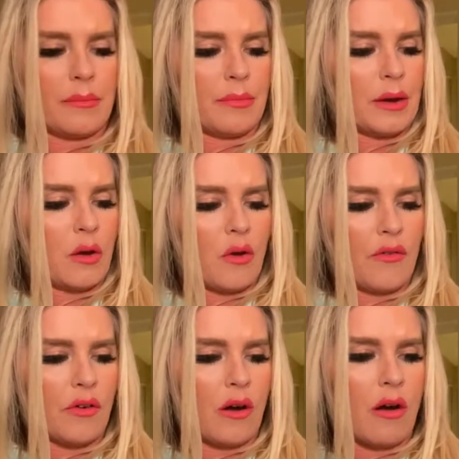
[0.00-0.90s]
But
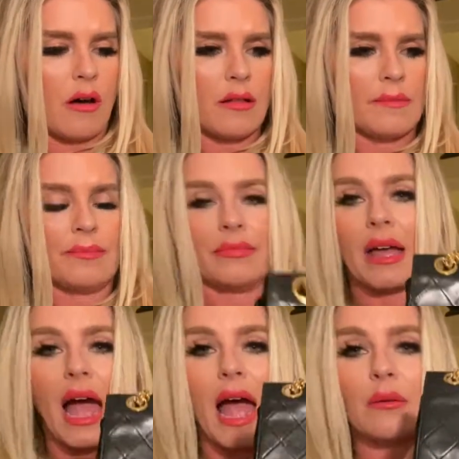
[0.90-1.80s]
overall,
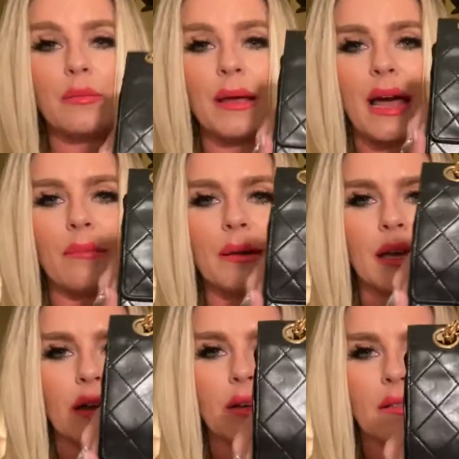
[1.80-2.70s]
I would be happy
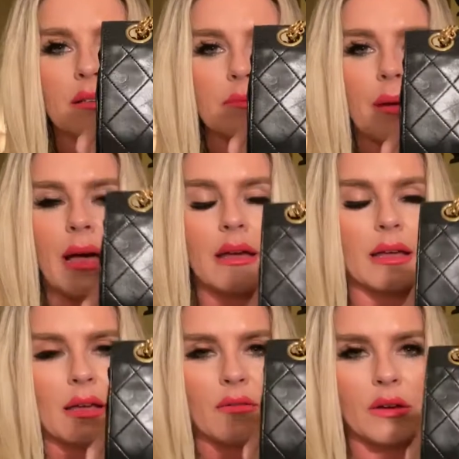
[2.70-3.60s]
carrying this bag
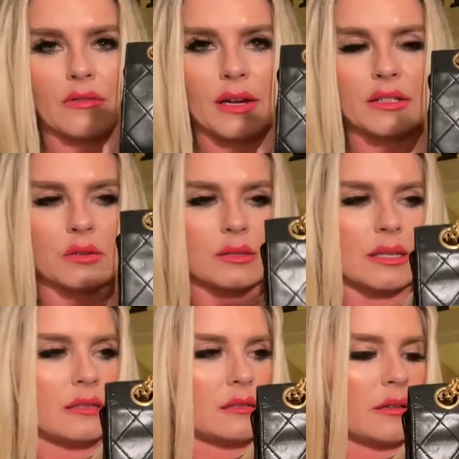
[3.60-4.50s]
even if I don't
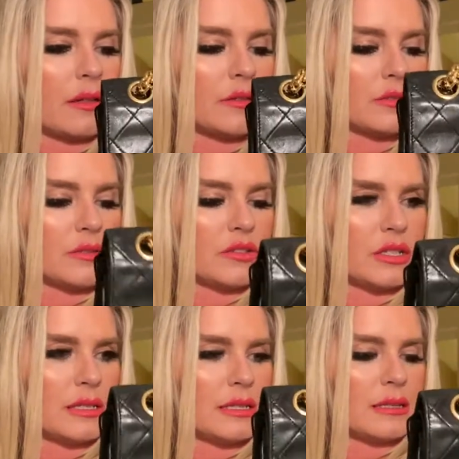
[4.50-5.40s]
send it to leather
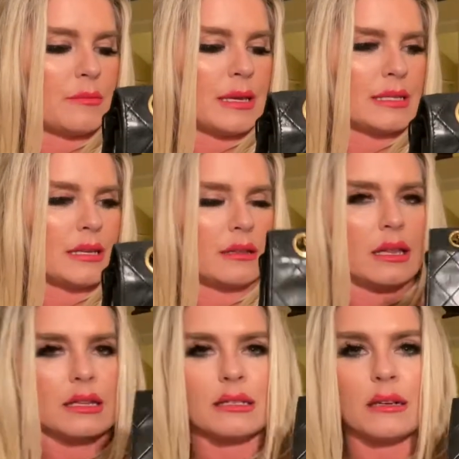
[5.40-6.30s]
surgeons. It's amazing.
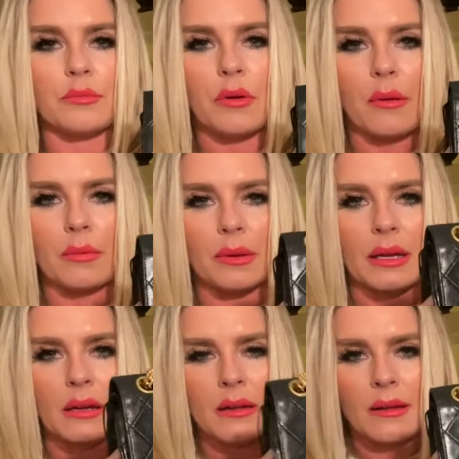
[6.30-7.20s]
Lily's gonna probably
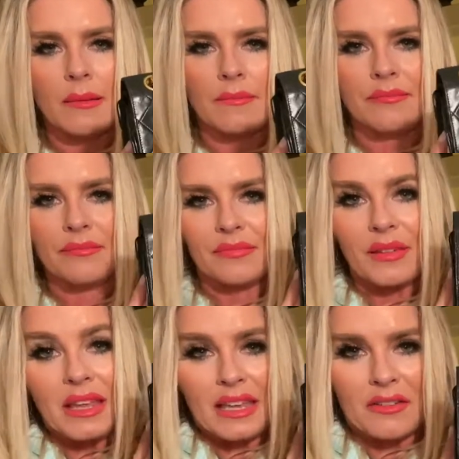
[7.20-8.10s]

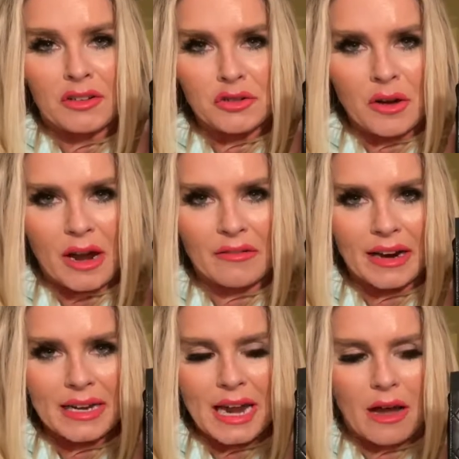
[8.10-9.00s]
give it a try
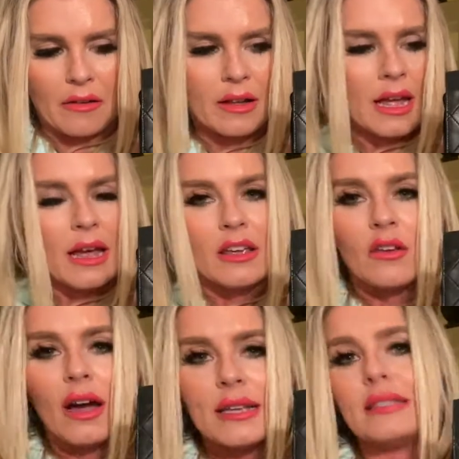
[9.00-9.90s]
right now. You
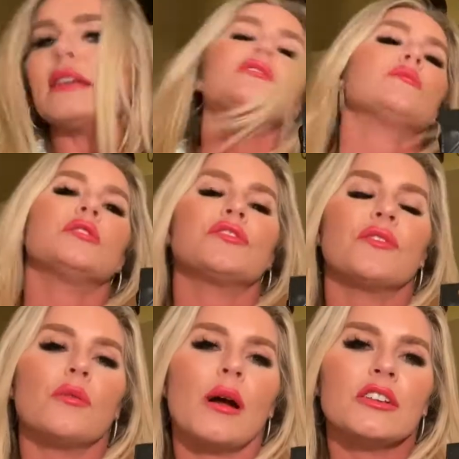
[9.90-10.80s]
guys, thanks so much for
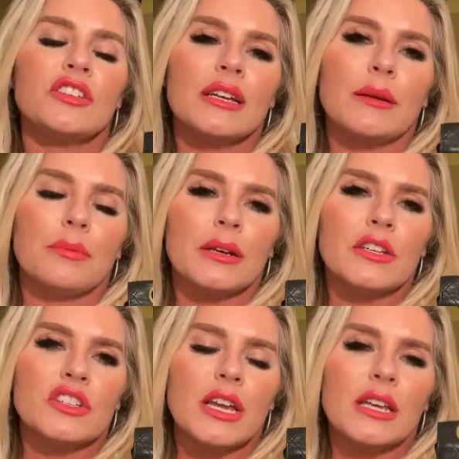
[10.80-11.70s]
watching. I
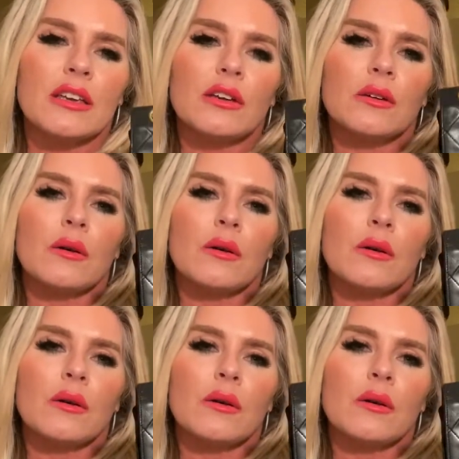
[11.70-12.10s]
appreciate you.